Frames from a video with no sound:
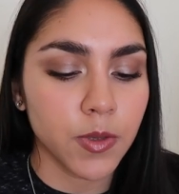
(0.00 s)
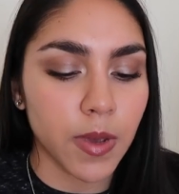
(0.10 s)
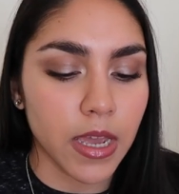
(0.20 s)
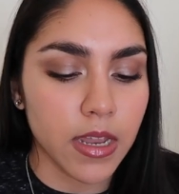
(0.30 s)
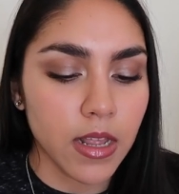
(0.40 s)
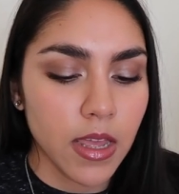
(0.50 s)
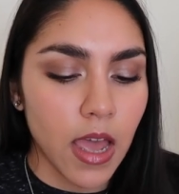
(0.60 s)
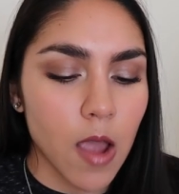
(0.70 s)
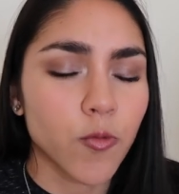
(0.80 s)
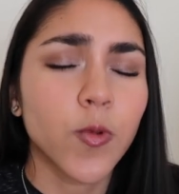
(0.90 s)
but
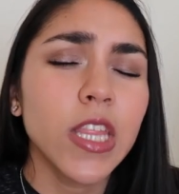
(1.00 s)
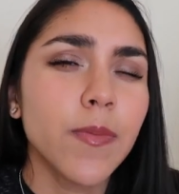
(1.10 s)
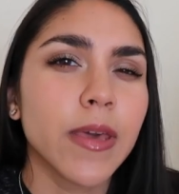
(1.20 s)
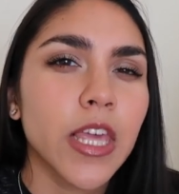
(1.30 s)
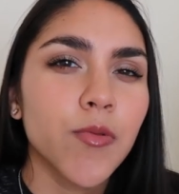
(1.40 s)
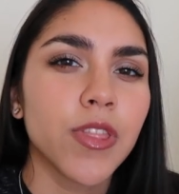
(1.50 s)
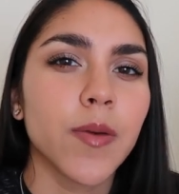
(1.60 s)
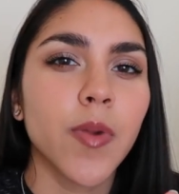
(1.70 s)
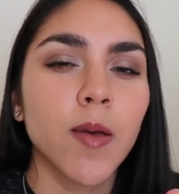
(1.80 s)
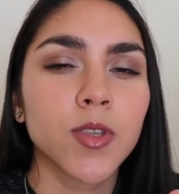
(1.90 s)
I'm really picky with
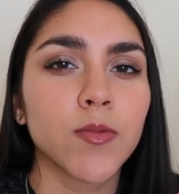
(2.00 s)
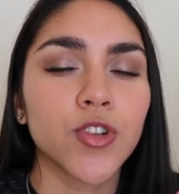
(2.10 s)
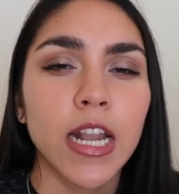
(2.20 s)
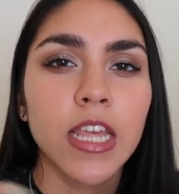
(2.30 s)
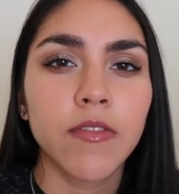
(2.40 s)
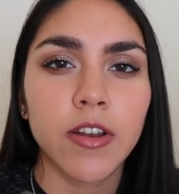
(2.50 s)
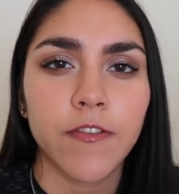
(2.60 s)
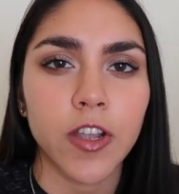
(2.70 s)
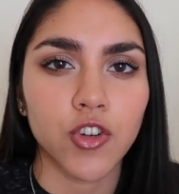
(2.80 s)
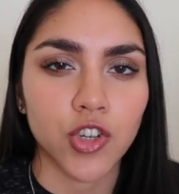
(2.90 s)
lip balms, so I'm trying to give it a
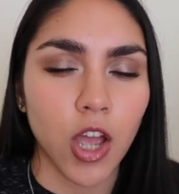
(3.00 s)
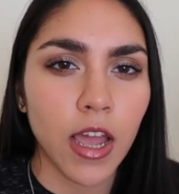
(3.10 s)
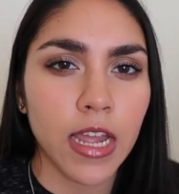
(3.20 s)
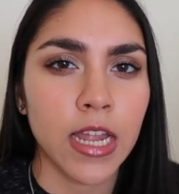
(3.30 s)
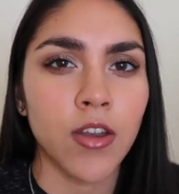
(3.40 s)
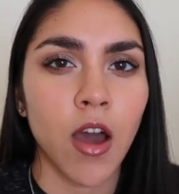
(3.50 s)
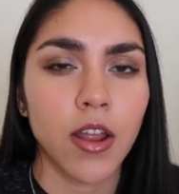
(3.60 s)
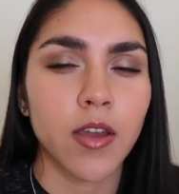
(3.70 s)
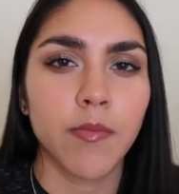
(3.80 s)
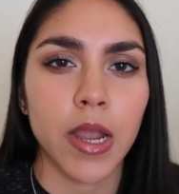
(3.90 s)
fair shot and
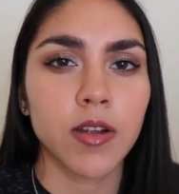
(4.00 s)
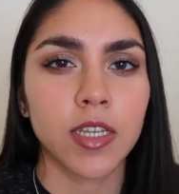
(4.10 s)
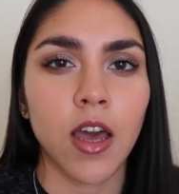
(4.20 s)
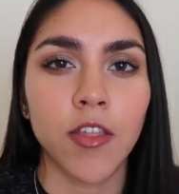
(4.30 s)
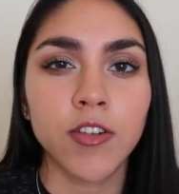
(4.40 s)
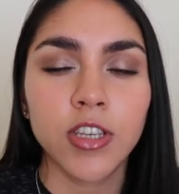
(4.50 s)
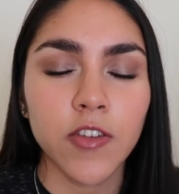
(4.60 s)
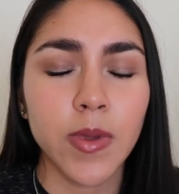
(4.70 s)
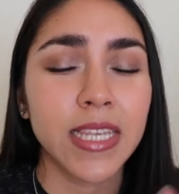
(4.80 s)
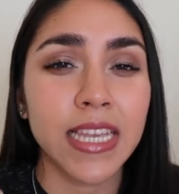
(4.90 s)
not compare it to other
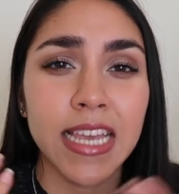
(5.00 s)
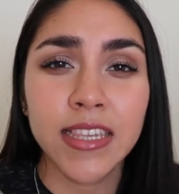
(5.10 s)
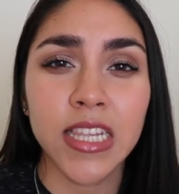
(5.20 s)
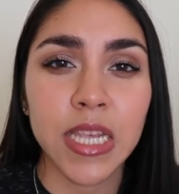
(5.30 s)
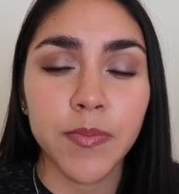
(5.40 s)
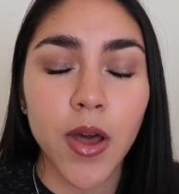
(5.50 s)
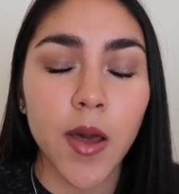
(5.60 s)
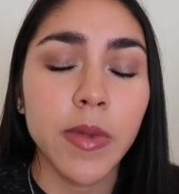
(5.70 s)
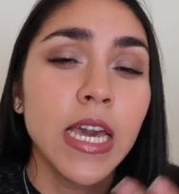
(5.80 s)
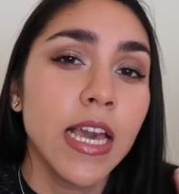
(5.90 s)
stuff because it is a lip
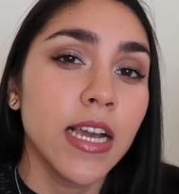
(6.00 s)
balm.